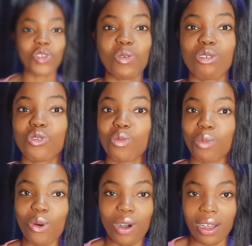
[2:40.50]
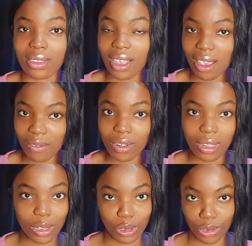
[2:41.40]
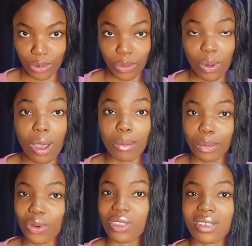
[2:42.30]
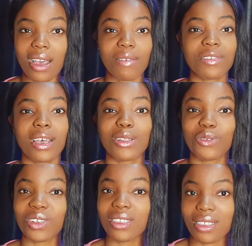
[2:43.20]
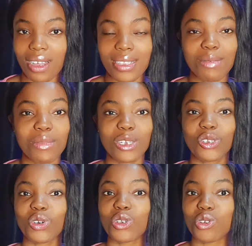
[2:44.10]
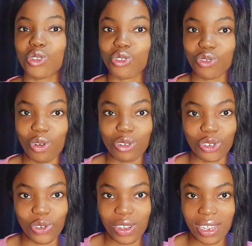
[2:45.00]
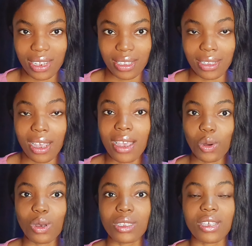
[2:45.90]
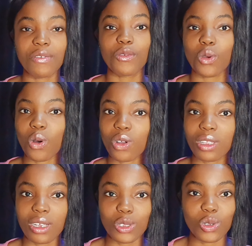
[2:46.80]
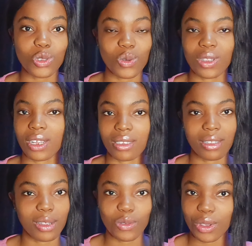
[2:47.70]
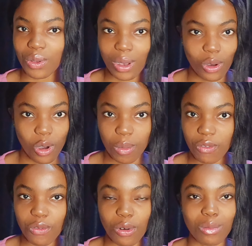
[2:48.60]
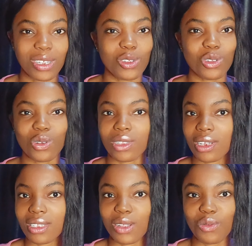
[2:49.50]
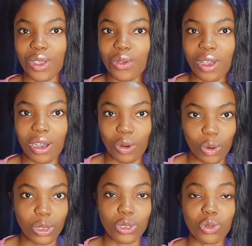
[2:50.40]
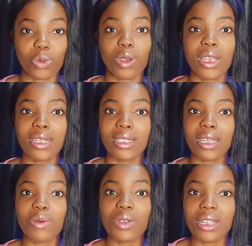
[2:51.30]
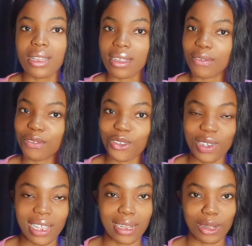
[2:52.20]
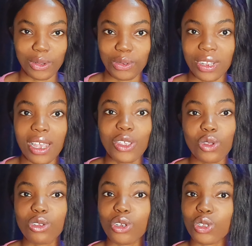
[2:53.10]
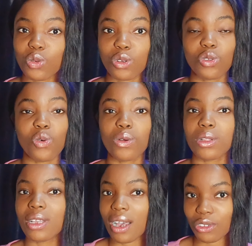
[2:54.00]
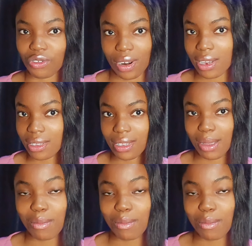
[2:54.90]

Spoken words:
know you want to pour out everything you know, but after doing that, make sure you structure it, because if your audience don't understand where you are coming from, they don't understand where you are going to, they will leave you alone. You don't just want to only attract